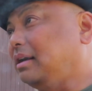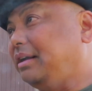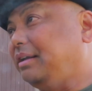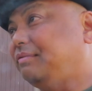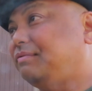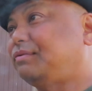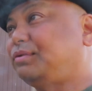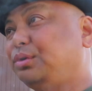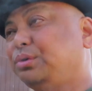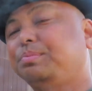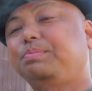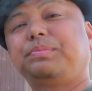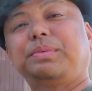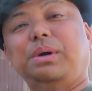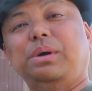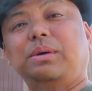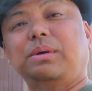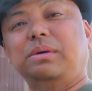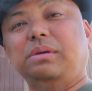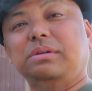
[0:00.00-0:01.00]
a fruit
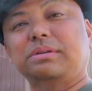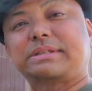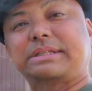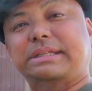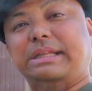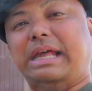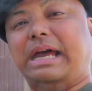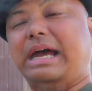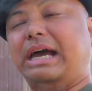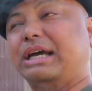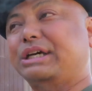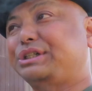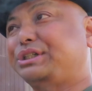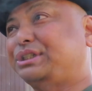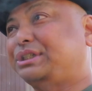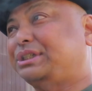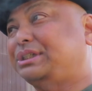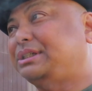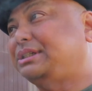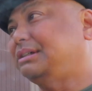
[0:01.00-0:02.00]
bowl
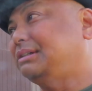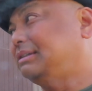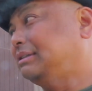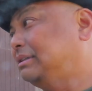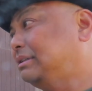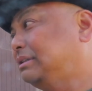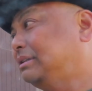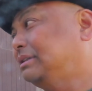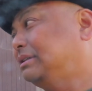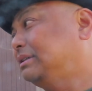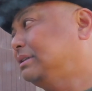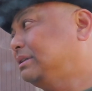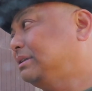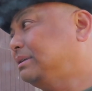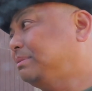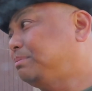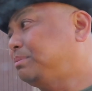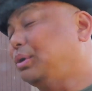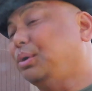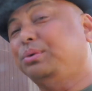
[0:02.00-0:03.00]
slash
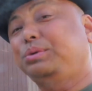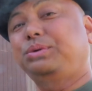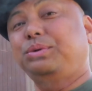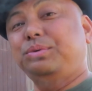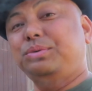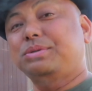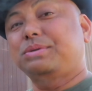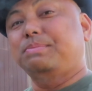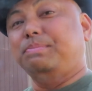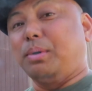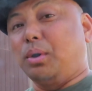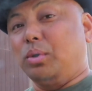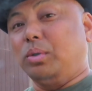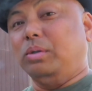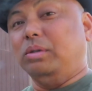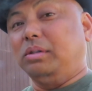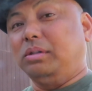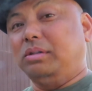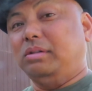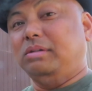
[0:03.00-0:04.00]
produce
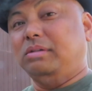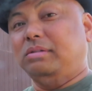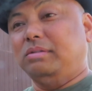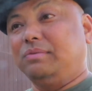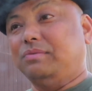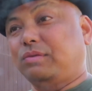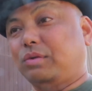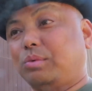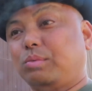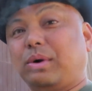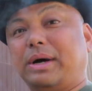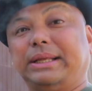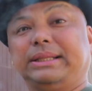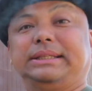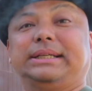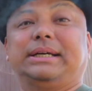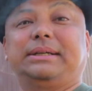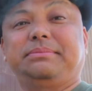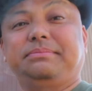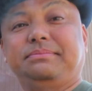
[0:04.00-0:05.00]
bowl for
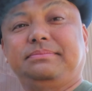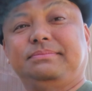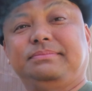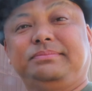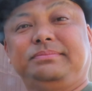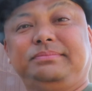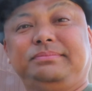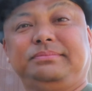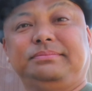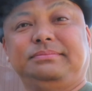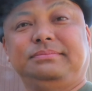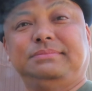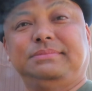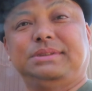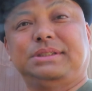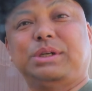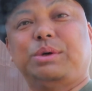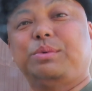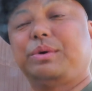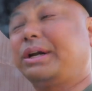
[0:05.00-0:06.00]
Wanda.
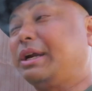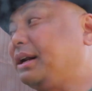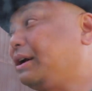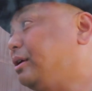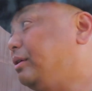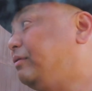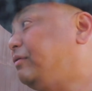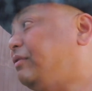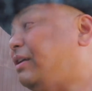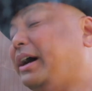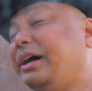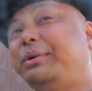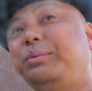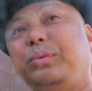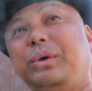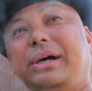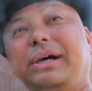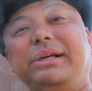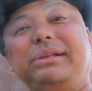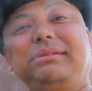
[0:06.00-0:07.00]
So we're gonna go
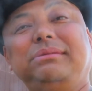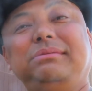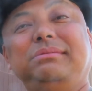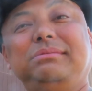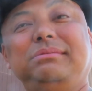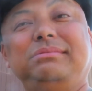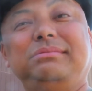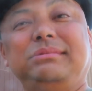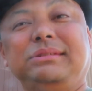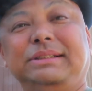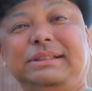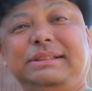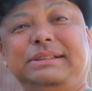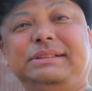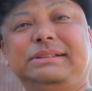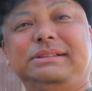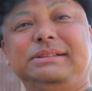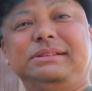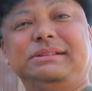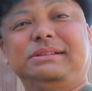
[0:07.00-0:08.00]
find one
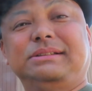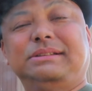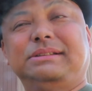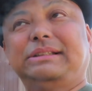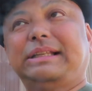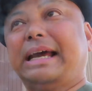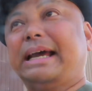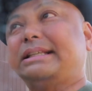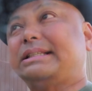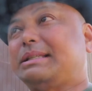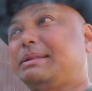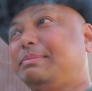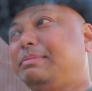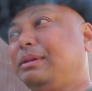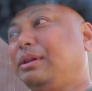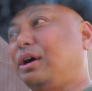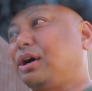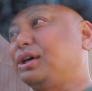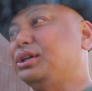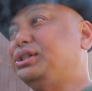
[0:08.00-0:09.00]
that's
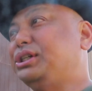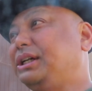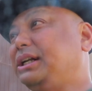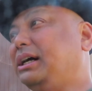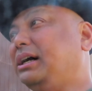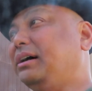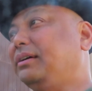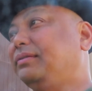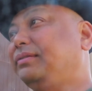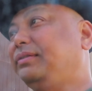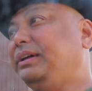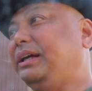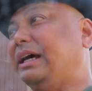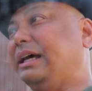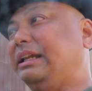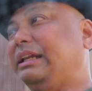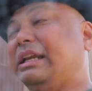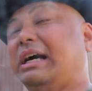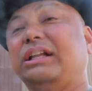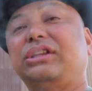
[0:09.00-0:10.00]
large enough
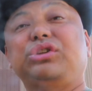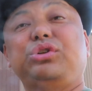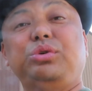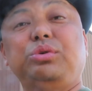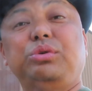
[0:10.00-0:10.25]
yet not